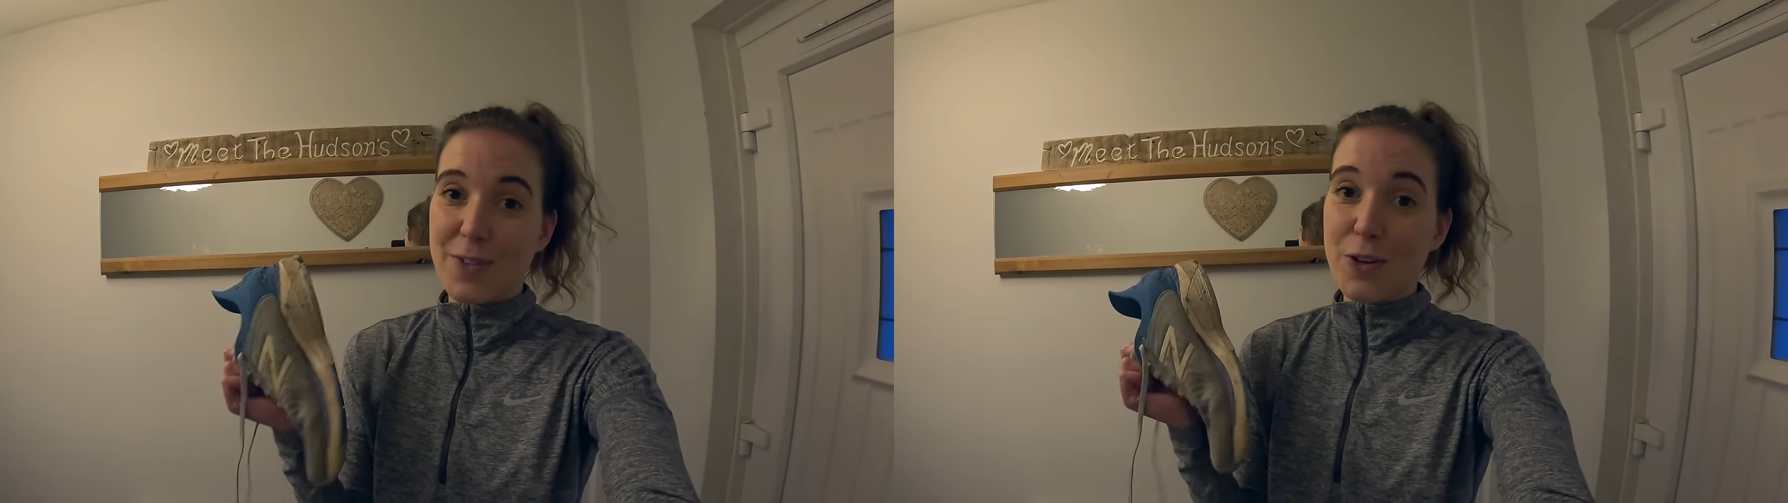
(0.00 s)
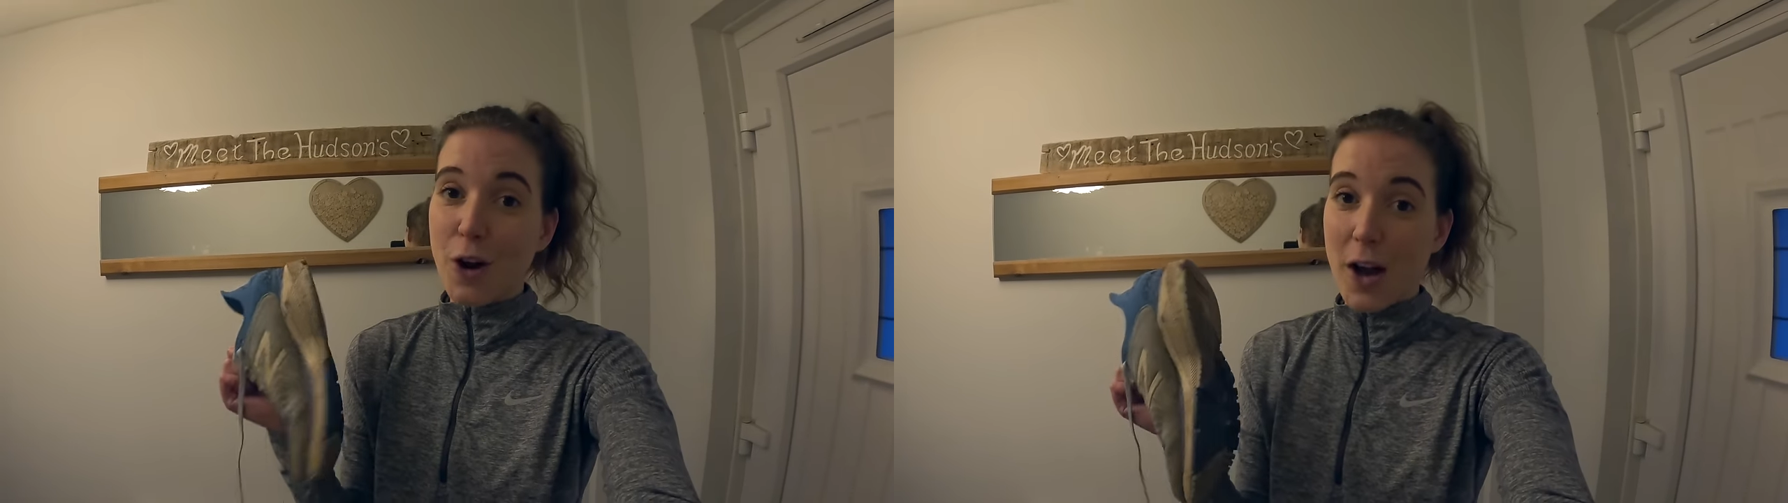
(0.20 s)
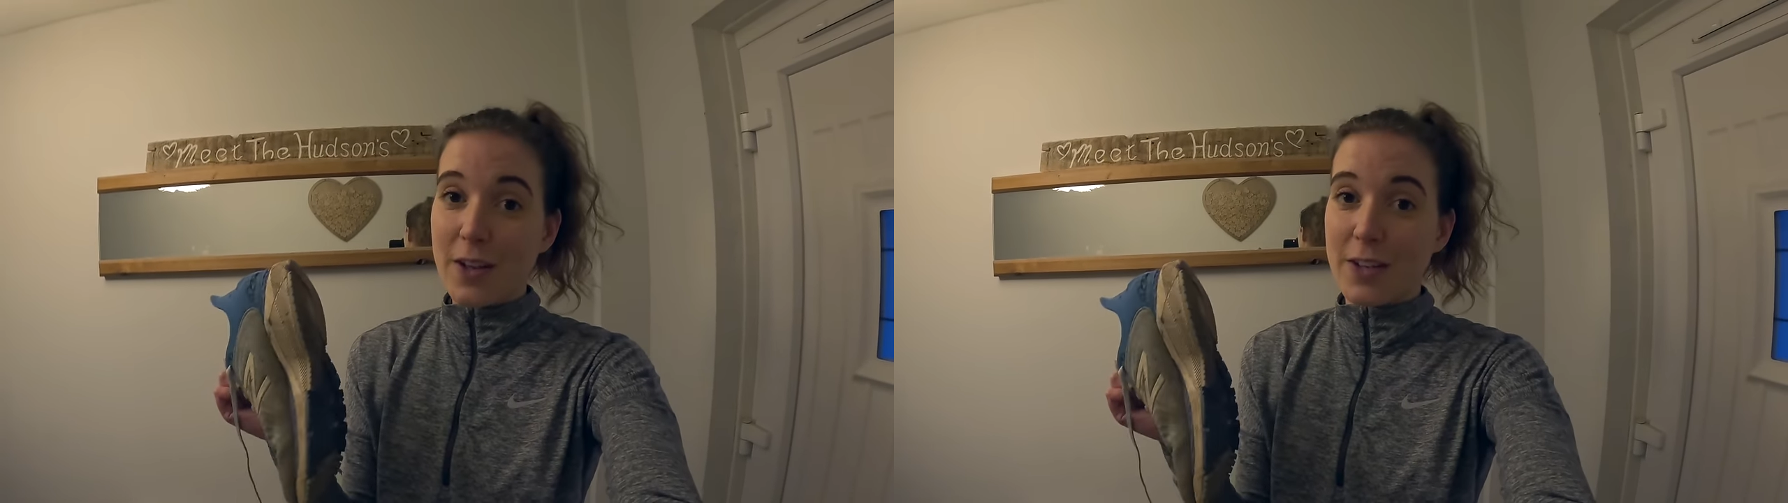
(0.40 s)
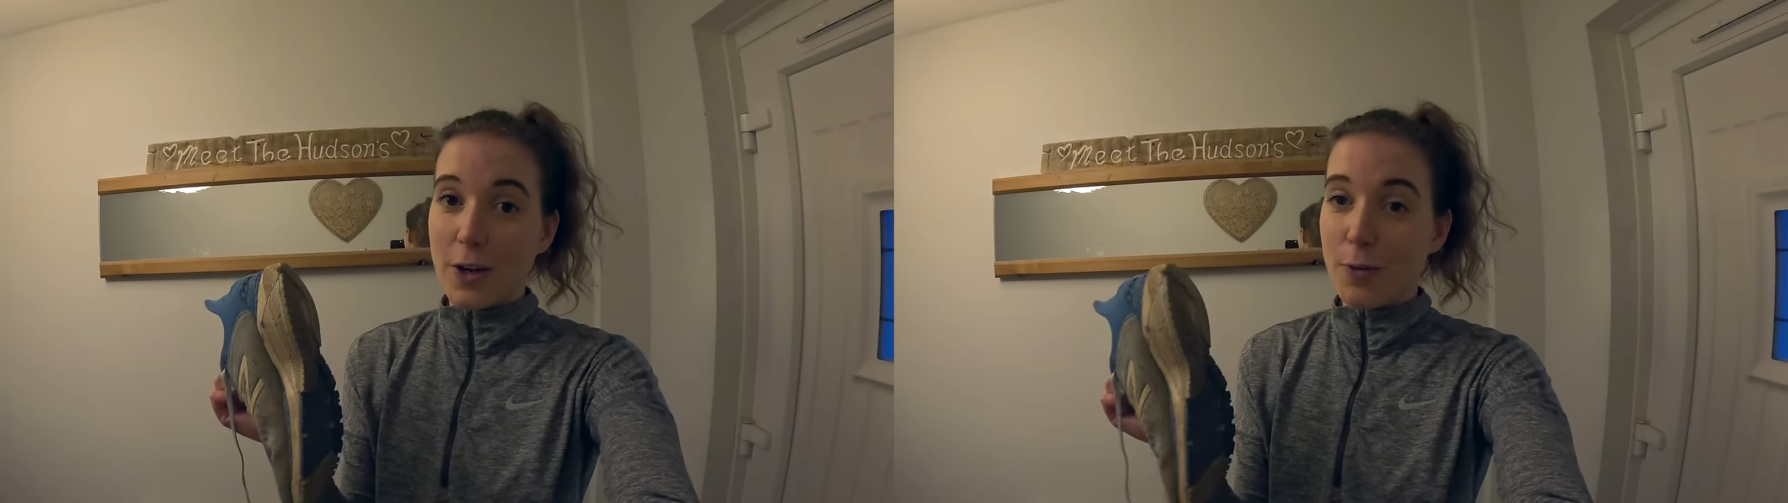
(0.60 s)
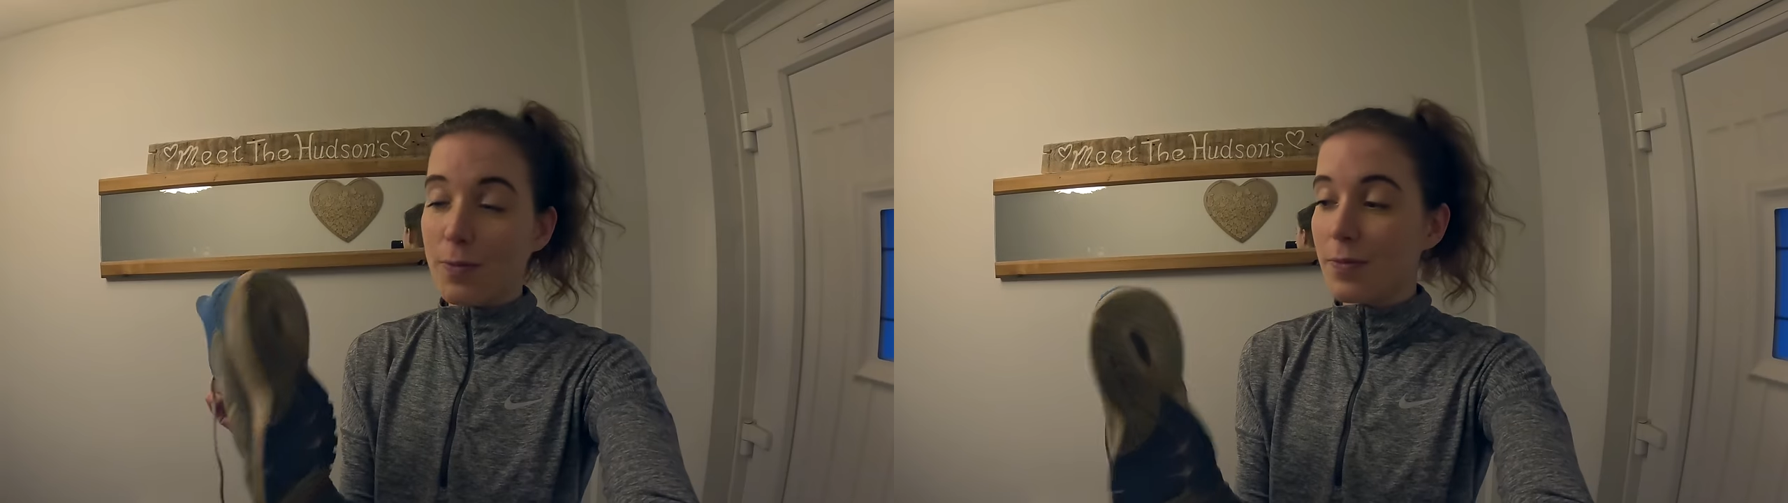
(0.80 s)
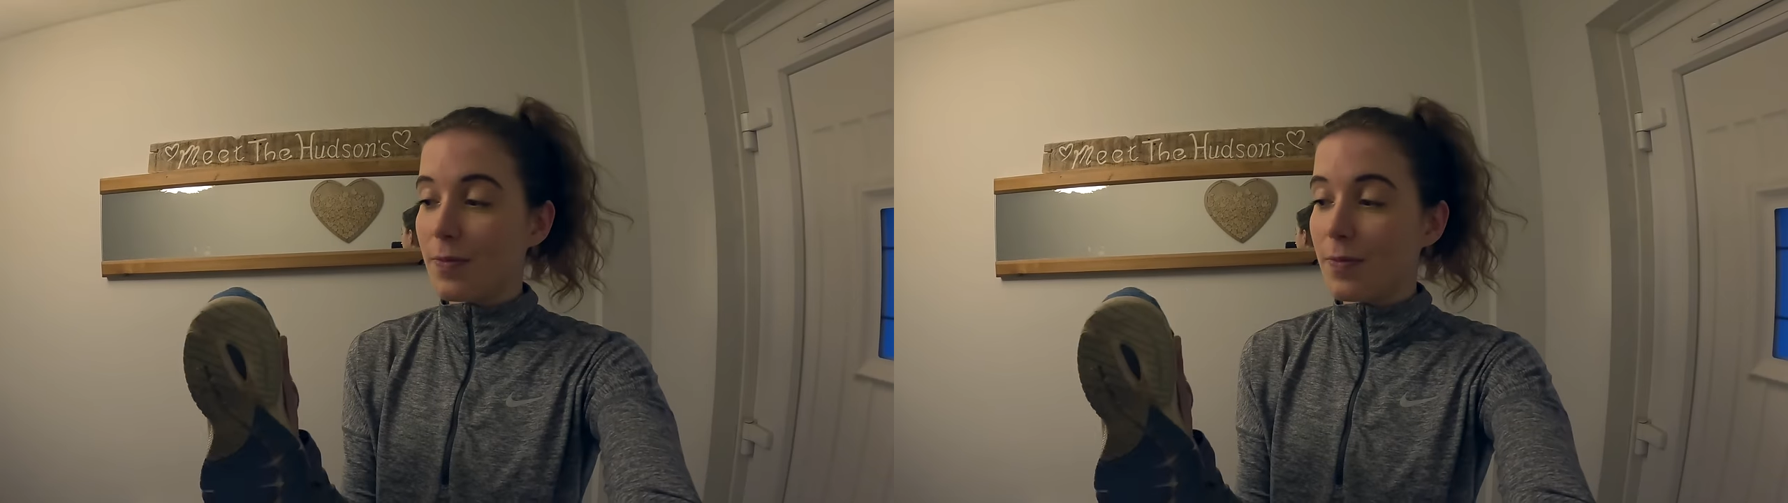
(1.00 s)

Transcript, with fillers: not ideal.